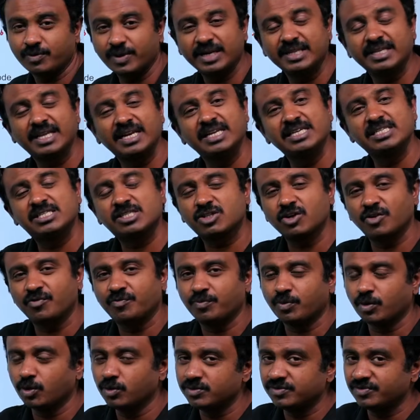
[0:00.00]
The list of
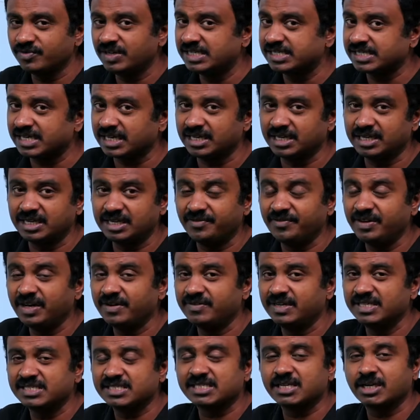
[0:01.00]
proofs we have
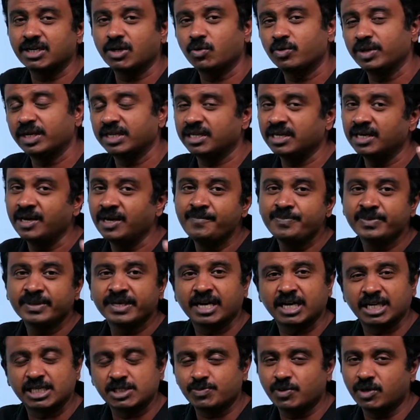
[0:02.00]
listed down in the
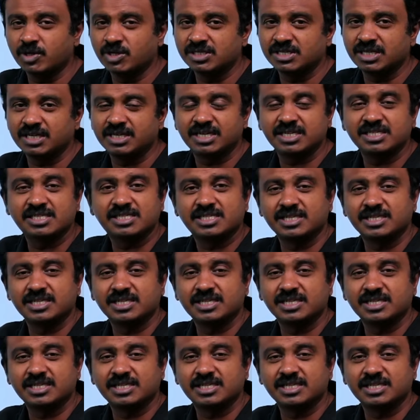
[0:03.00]
correspondence address